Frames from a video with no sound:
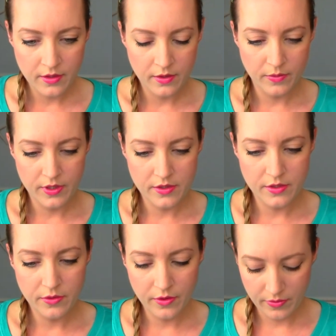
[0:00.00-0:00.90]
One,
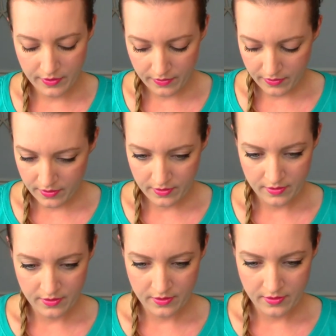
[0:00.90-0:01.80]
two, three,
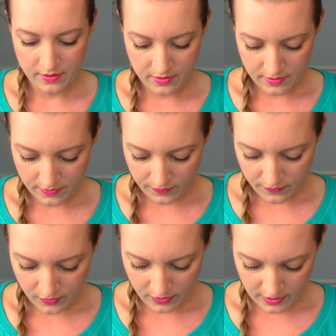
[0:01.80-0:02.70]

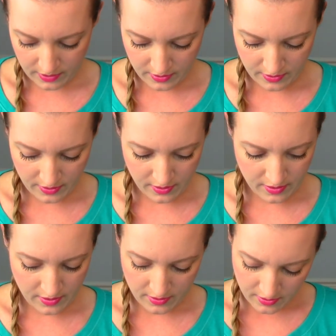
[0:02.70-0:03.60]
four. Huh.
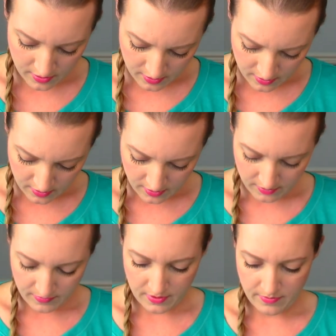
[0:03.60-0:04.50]

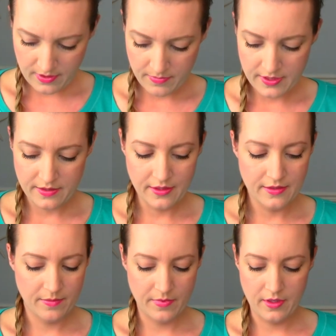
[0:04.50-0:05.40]
Maybe I'm missing
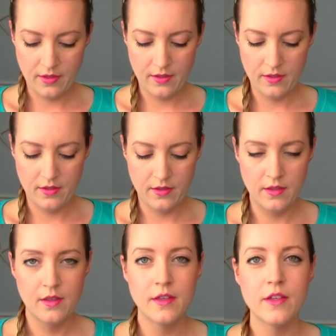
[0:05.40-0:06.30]
something.
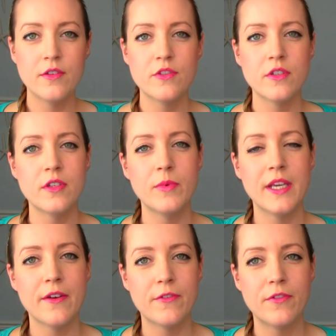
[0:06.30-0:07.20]
Usually we
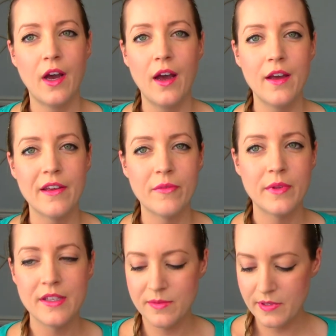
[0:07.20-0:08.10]
get five, but
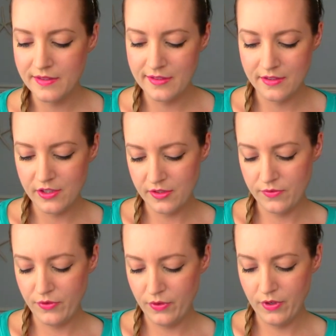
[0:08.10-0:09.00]
this one's just
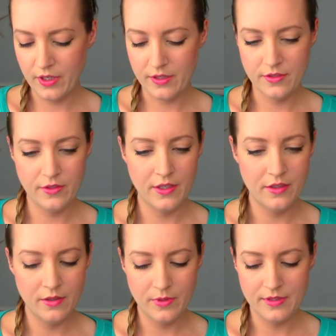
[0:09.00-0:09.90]
four, so I don't
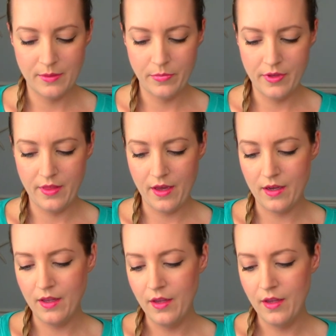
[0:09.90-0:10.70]
know what's up with that.